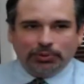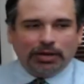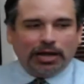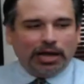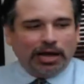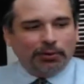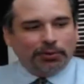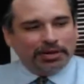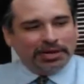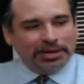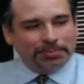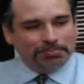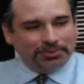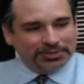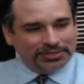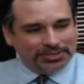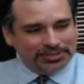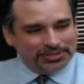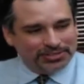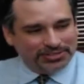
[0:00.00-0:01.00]
can I put
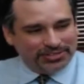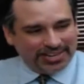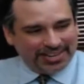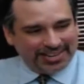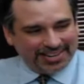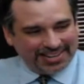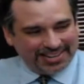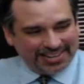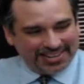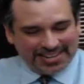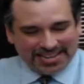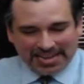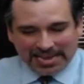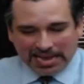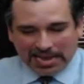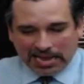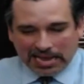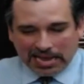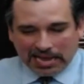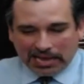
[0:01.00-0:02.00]
this,
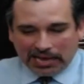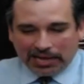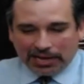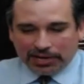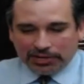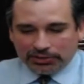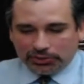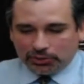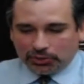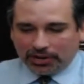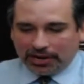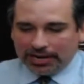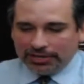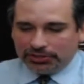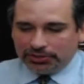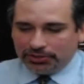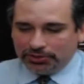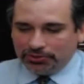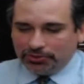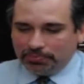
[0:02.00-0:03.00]
try
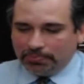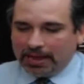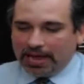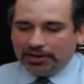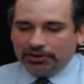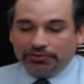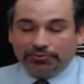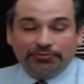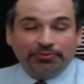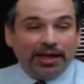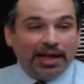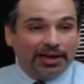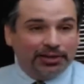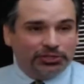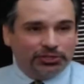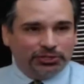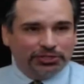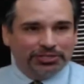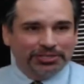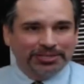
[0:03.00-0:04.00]
to
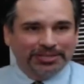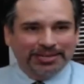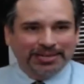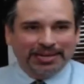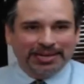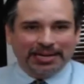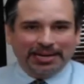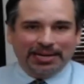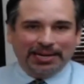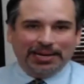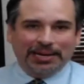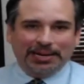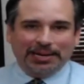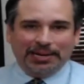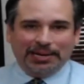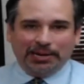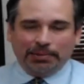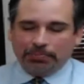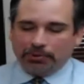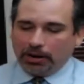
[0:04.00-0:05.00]
manufacture
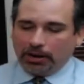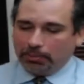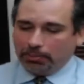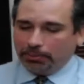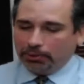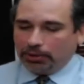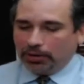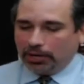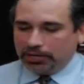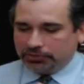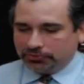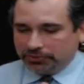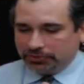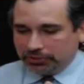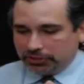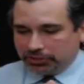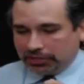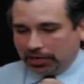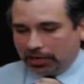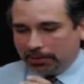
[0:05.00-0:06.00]
a probable cause for the
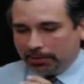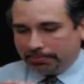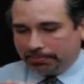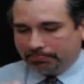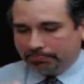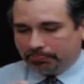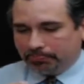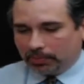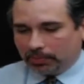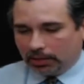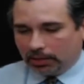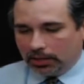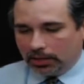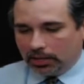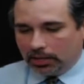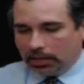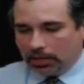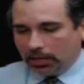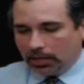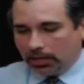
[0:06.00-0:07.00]
stop.
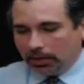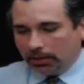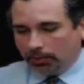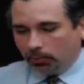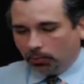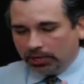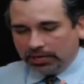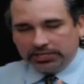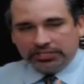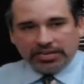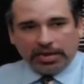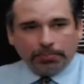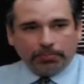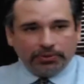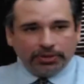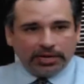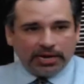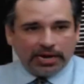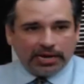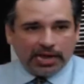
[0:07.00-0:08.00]
One example
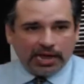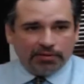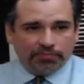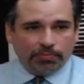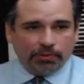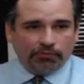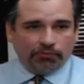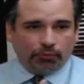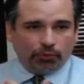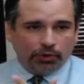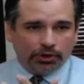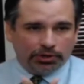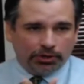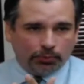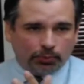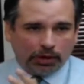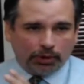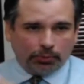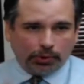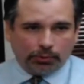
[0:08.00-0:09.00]
that I gave before,
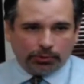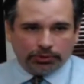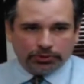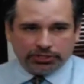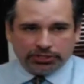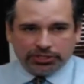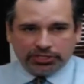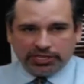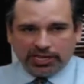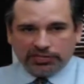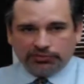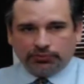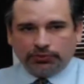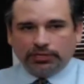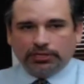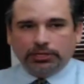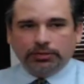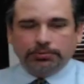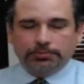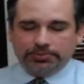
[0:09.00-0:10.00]
where we were successful
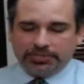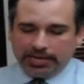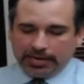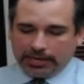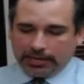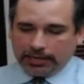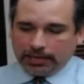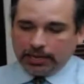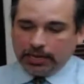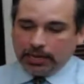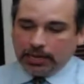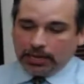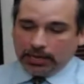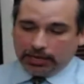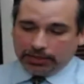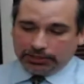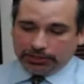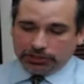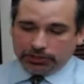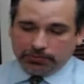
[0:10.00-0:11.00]
in obtaining a
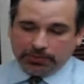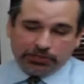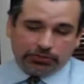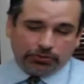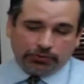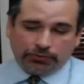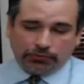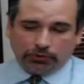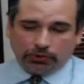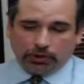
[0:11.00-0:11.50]
dismissal for our